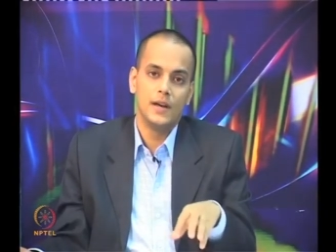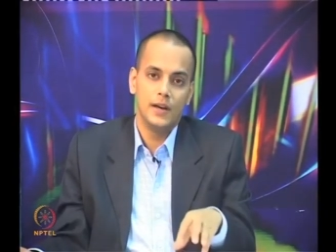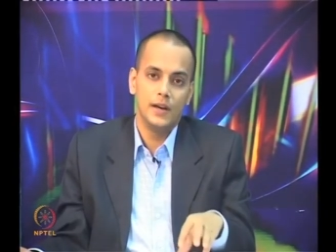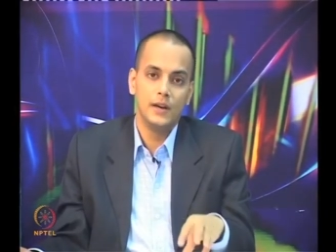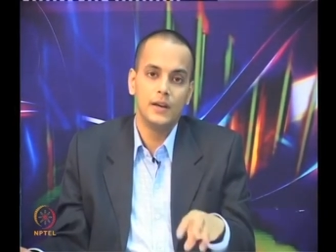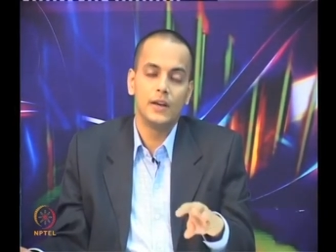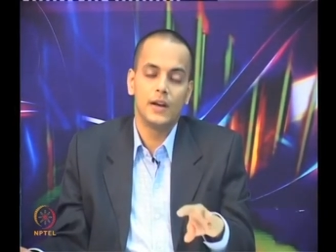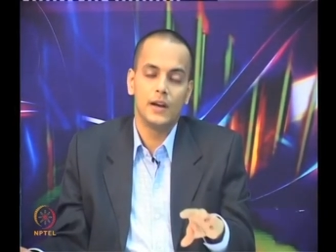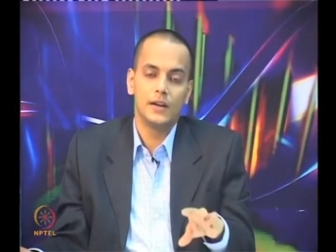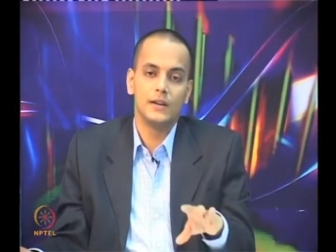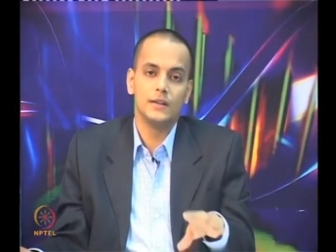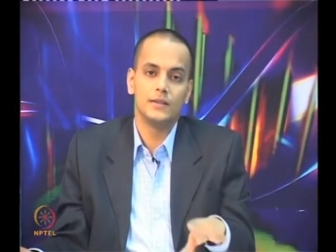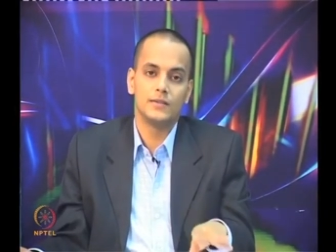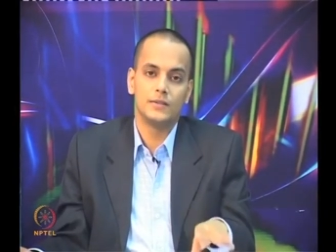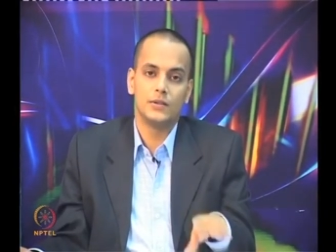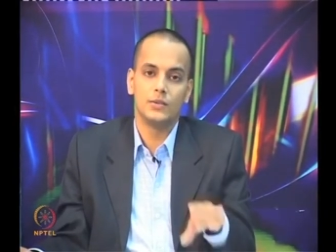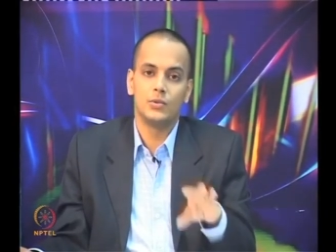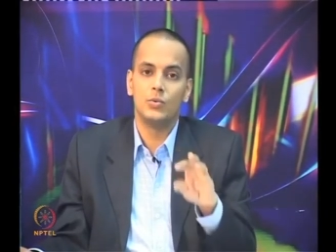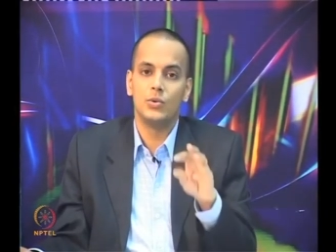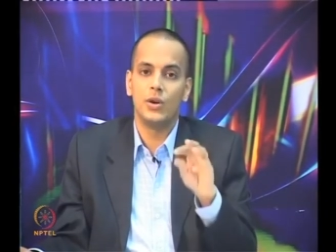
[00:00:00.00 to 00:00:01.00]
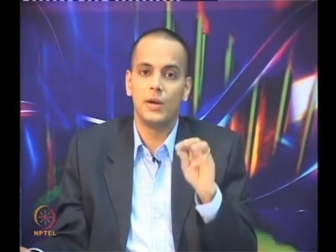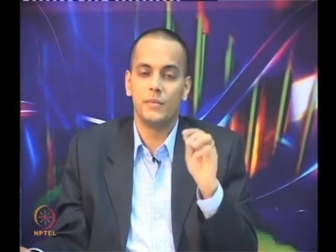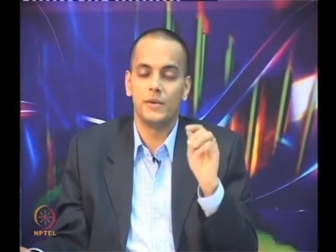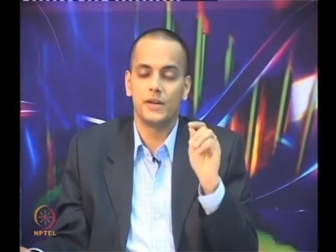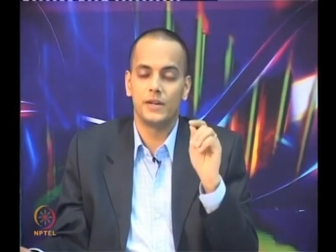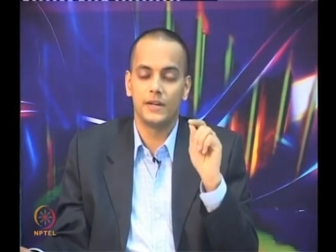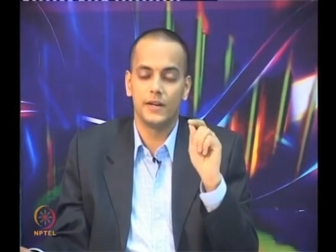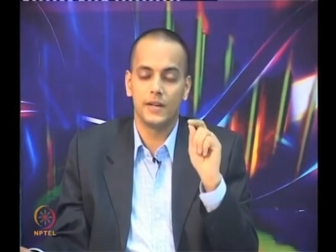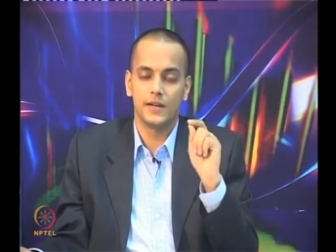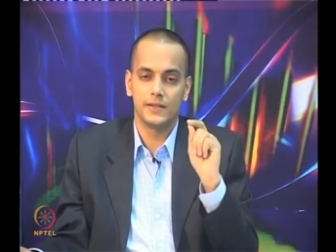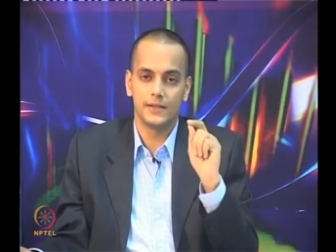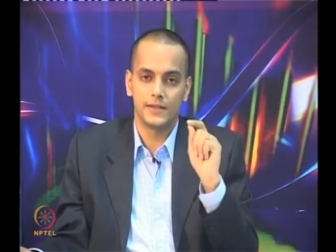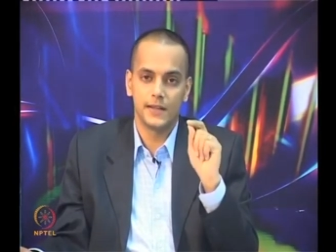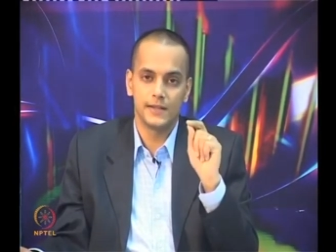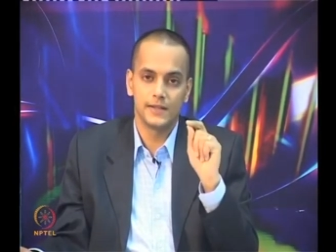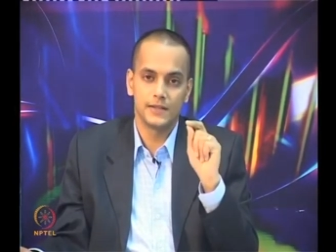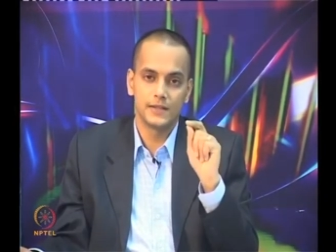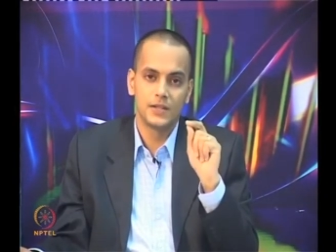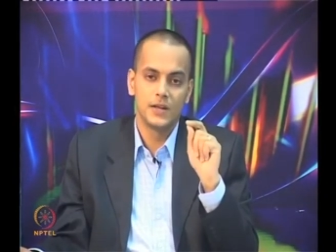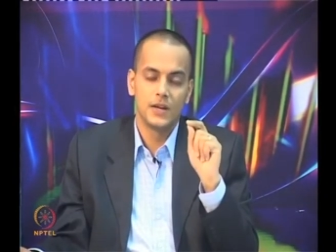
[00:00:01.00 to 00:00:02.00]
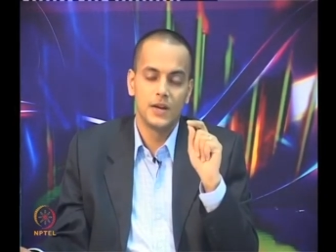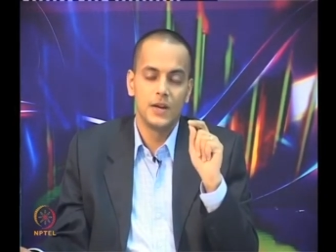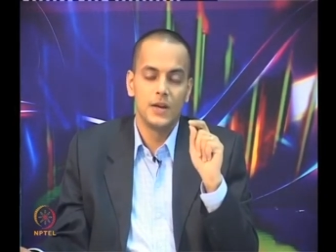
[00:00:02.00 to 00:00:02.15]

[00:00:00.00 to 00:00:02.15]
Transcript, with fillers: in at least a two dimensional sense.